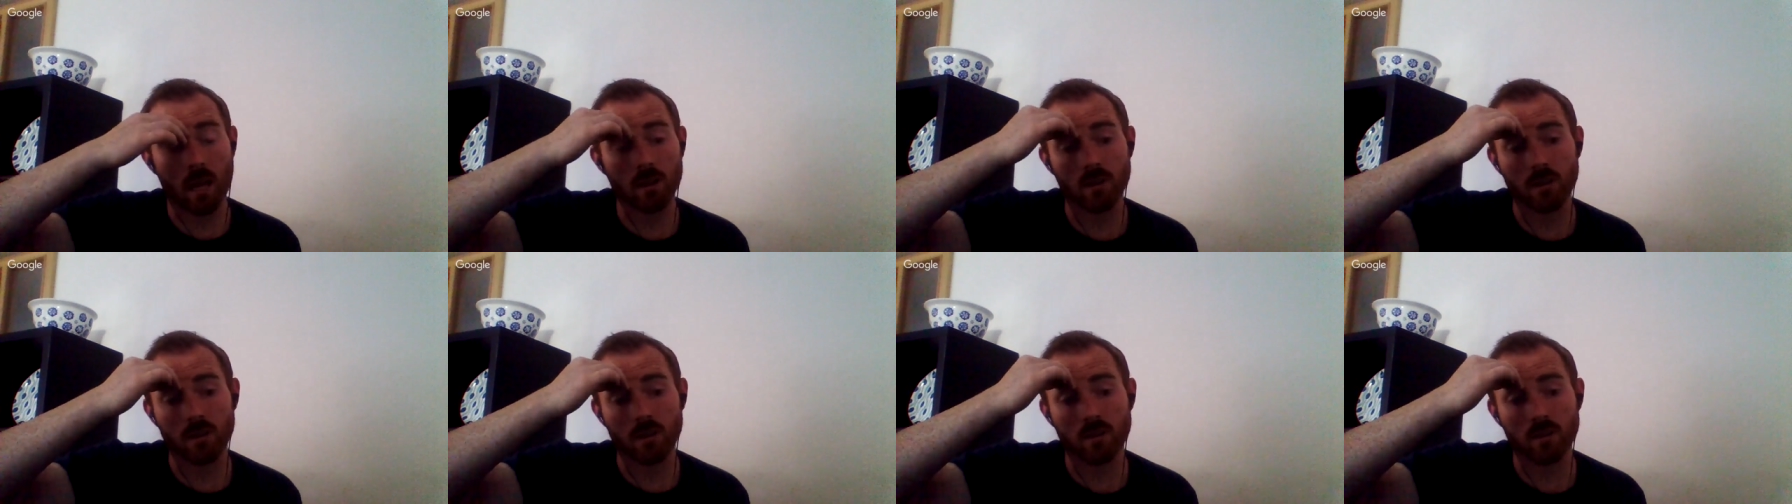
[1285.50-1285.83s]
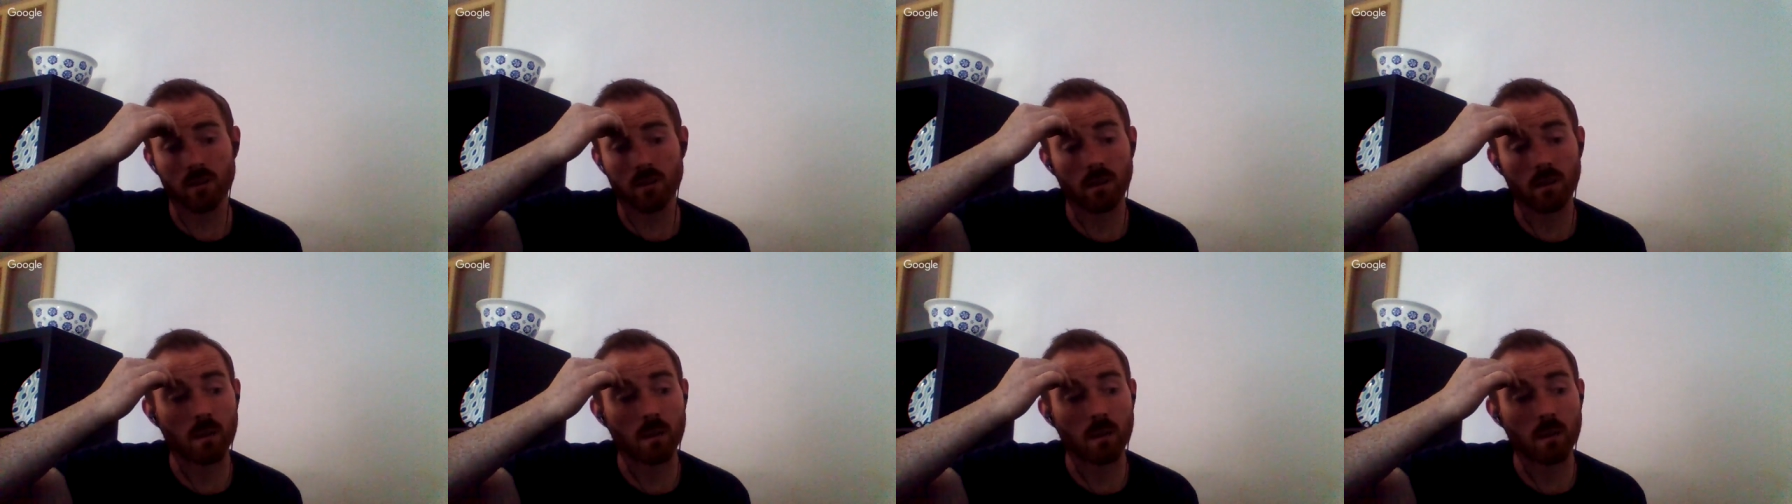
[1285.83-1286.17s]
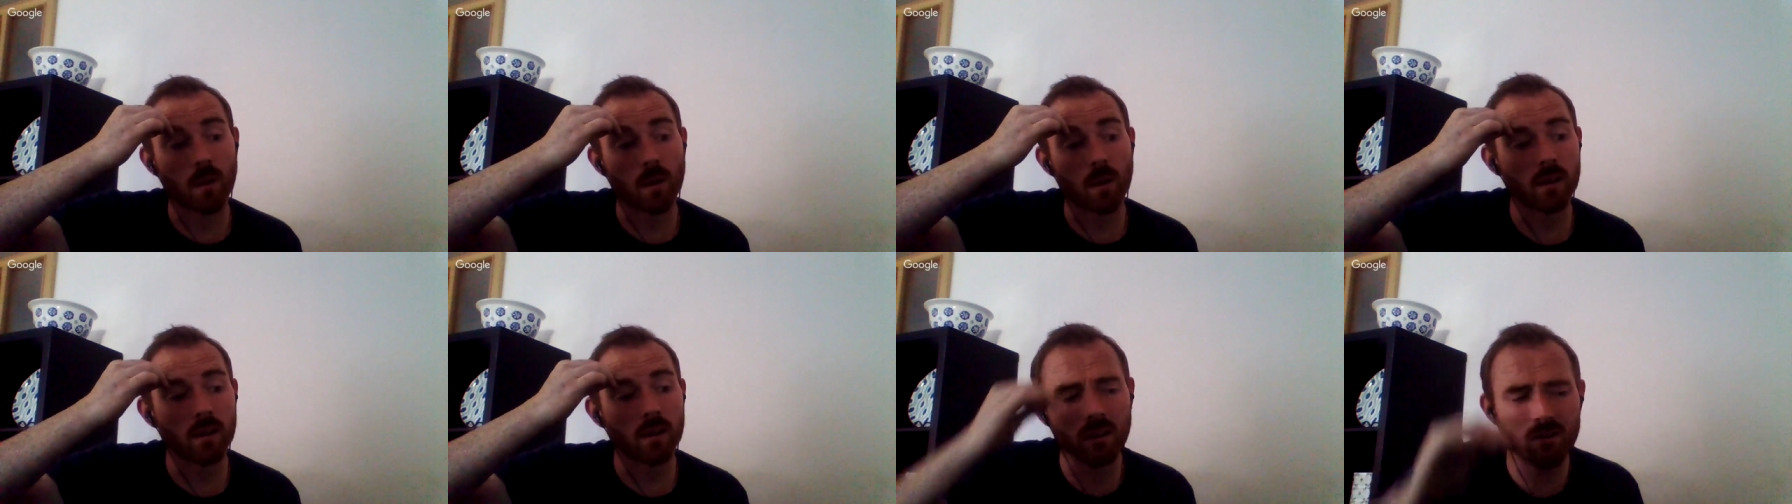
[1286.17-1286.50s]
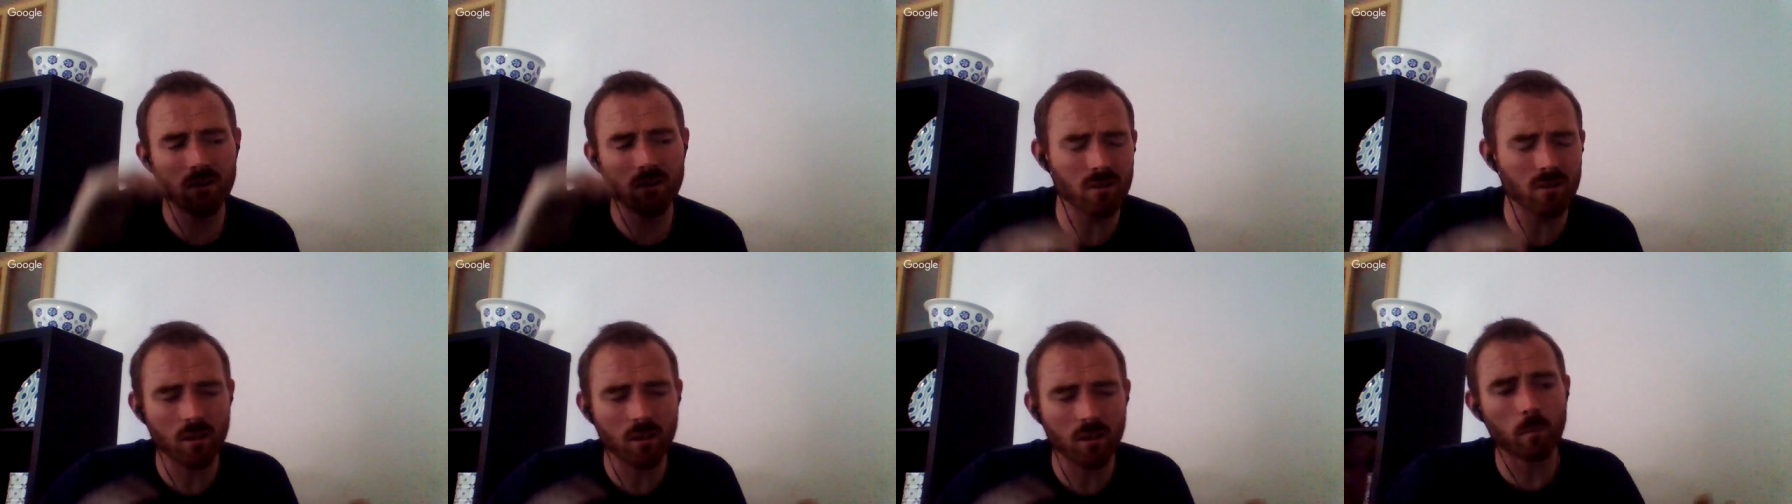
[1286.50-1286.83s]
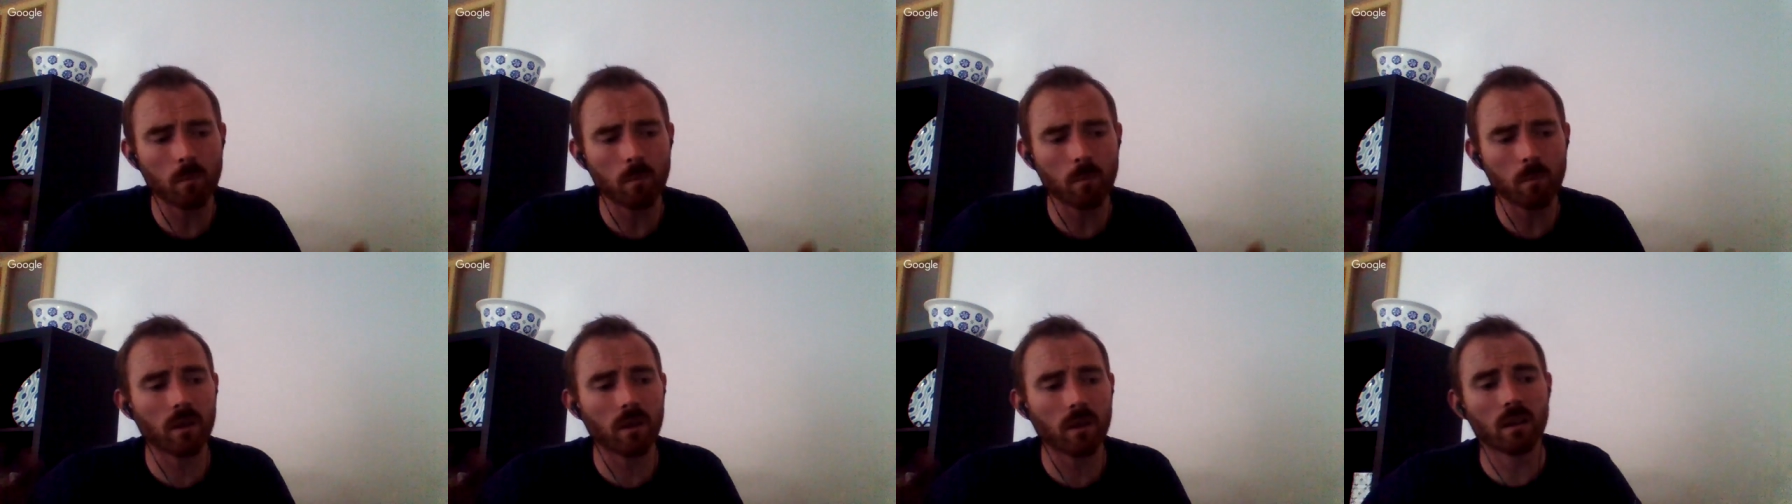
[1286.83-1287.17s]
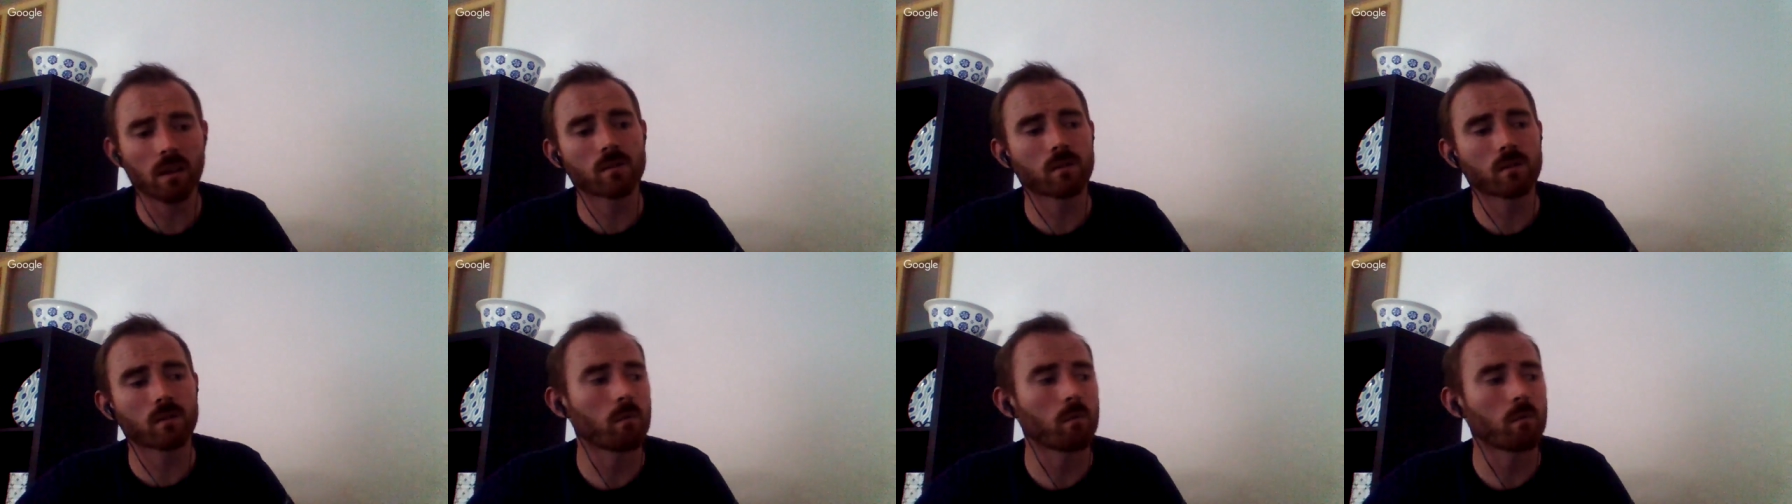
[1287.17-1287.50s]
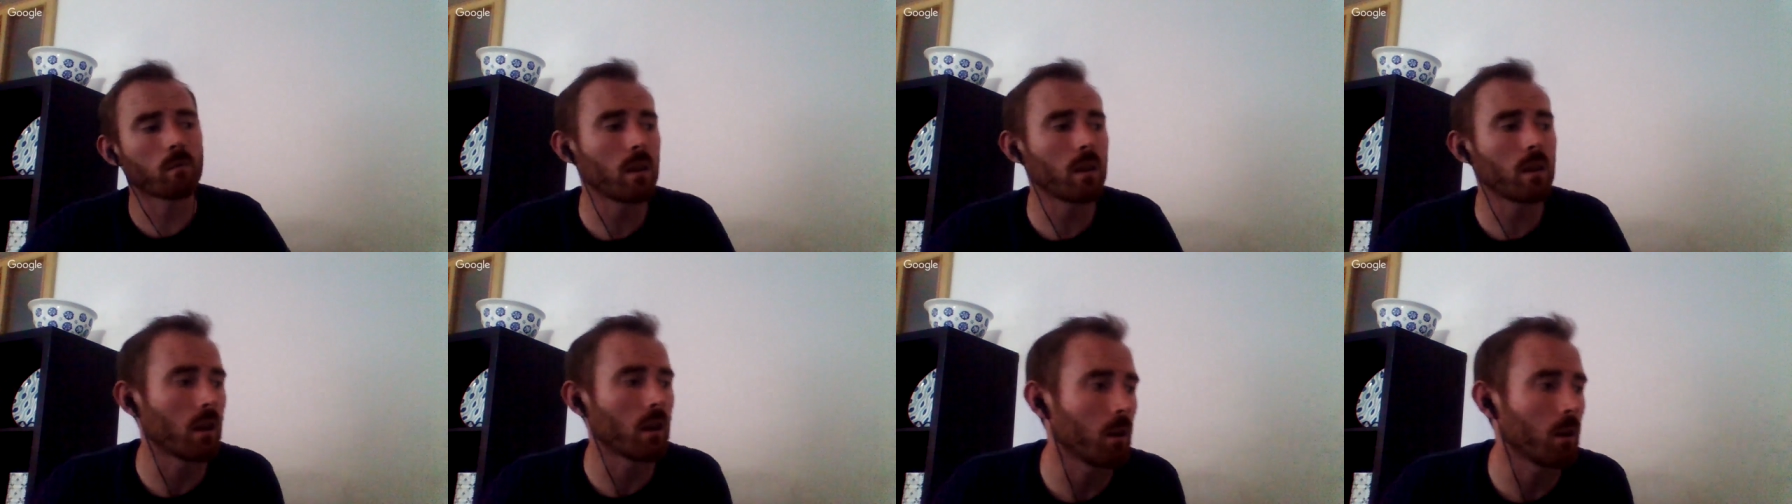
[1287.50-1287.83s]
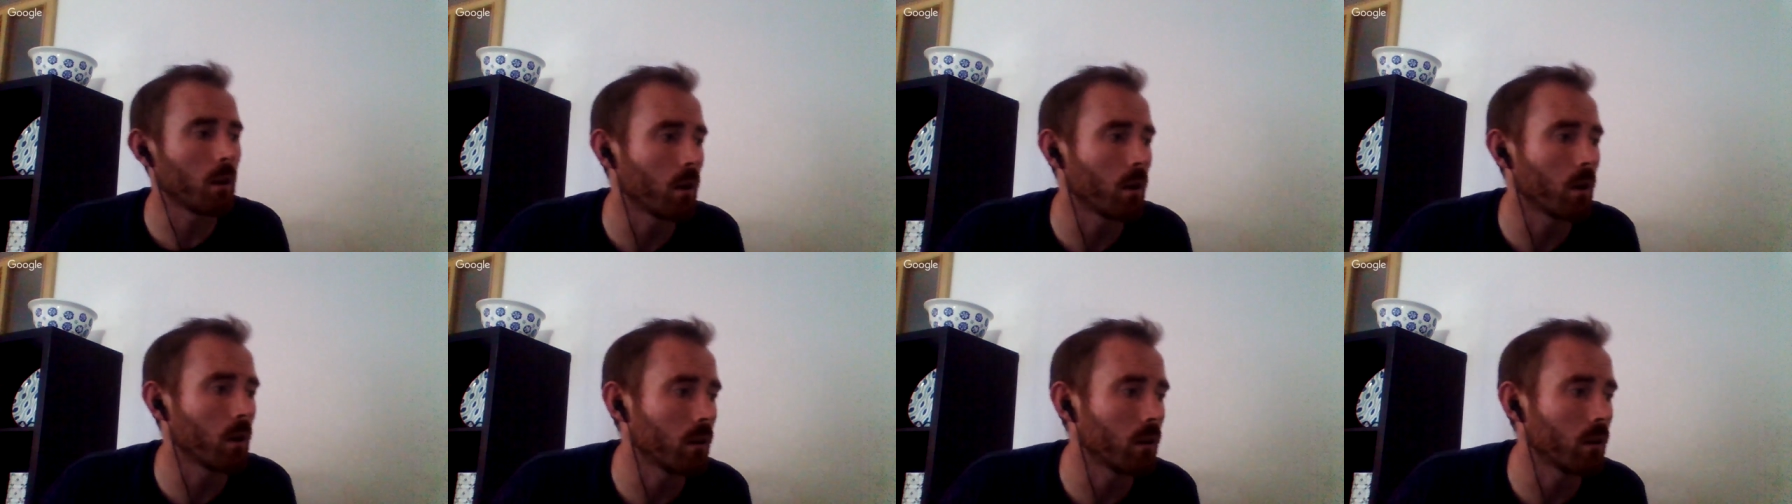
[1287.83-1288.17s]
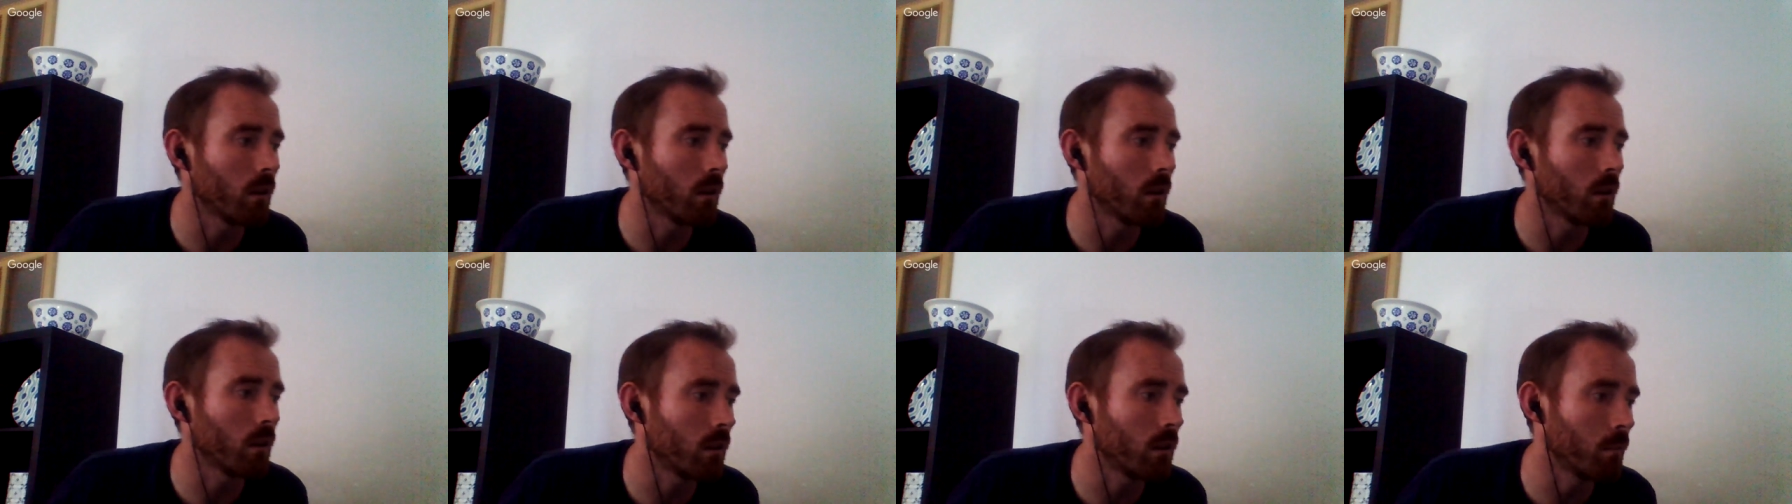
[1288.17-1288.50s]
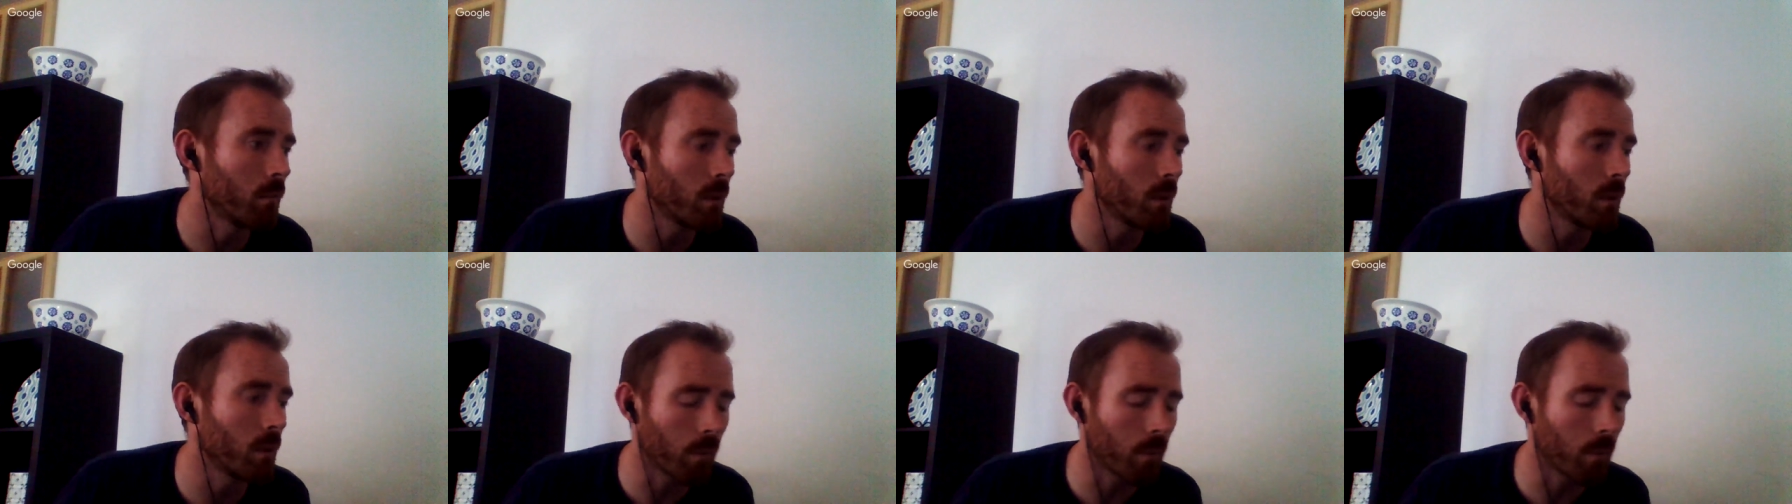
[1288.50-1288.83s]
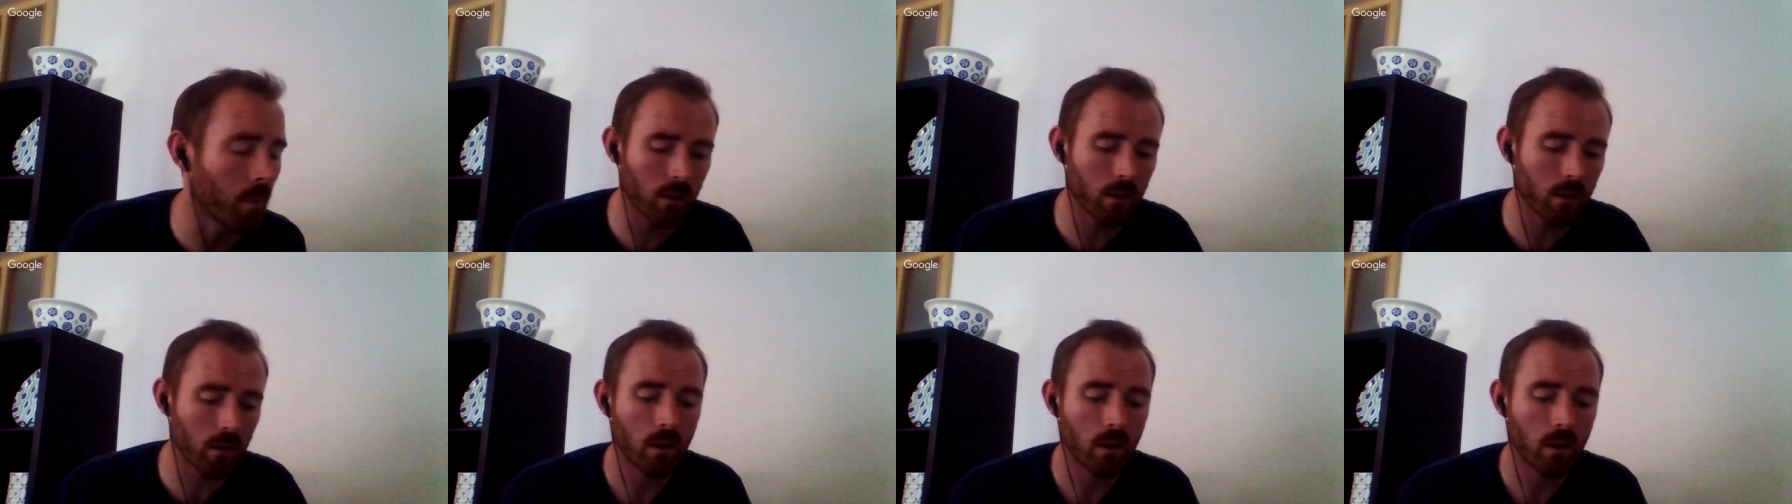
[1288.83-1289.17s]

like the binding, and just a couple of things for me anyway. The the, the binding.